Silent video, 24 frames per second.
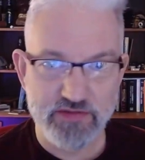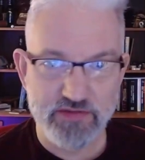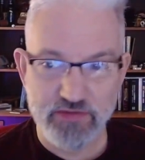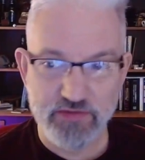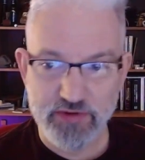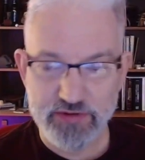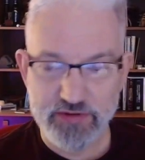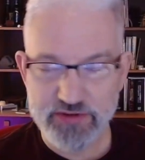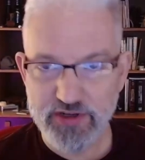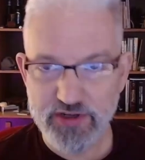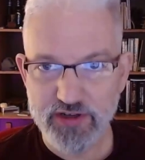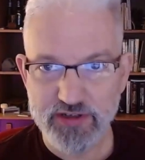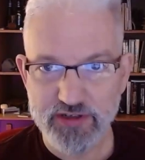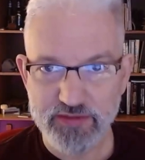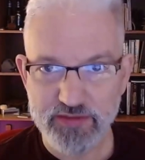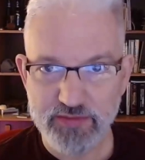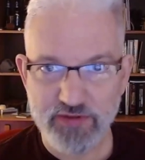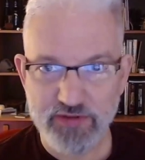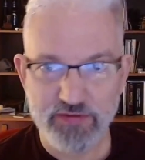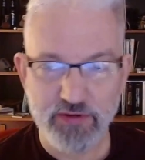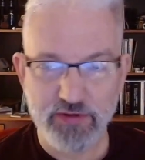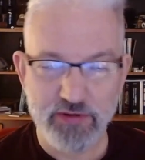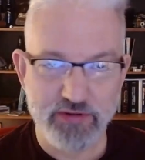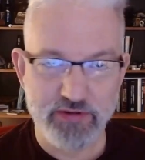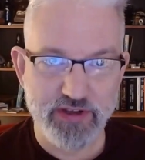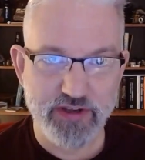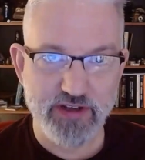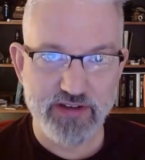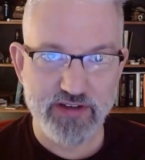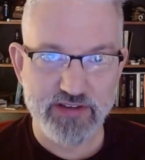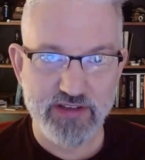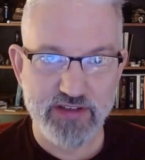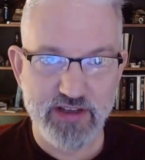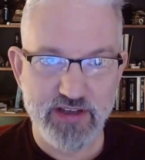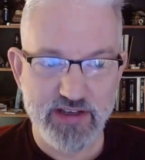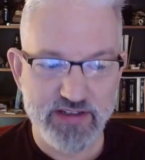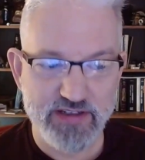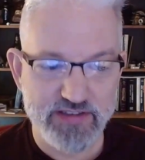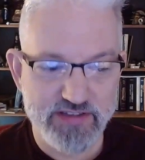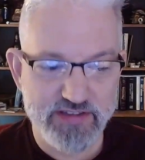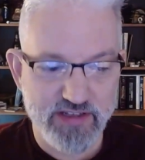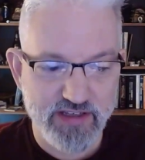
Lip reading: We were talking before we got online.